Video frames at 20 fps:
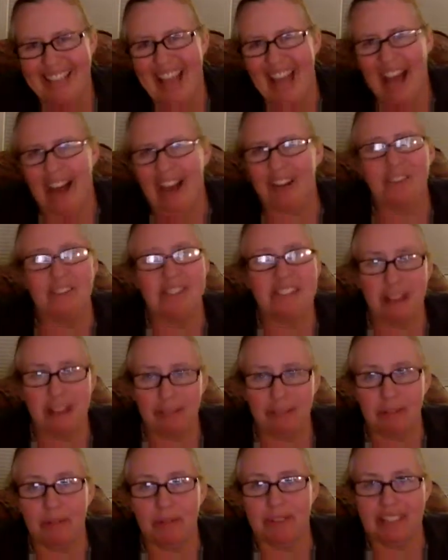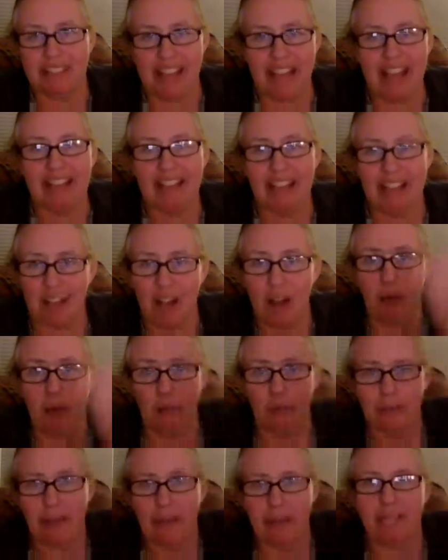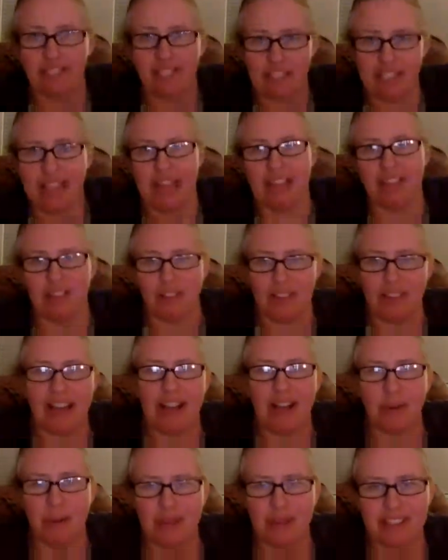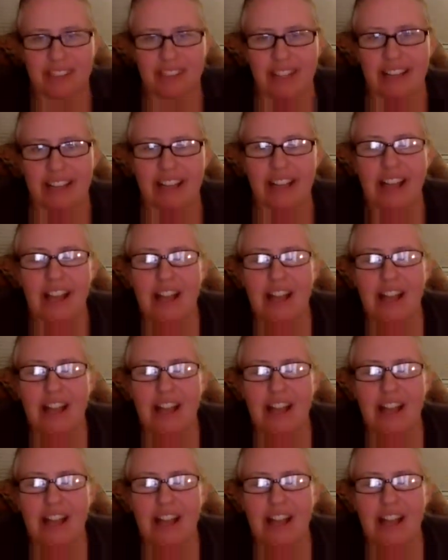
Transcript: don't see everyone saying like, oh, let me just answer that question.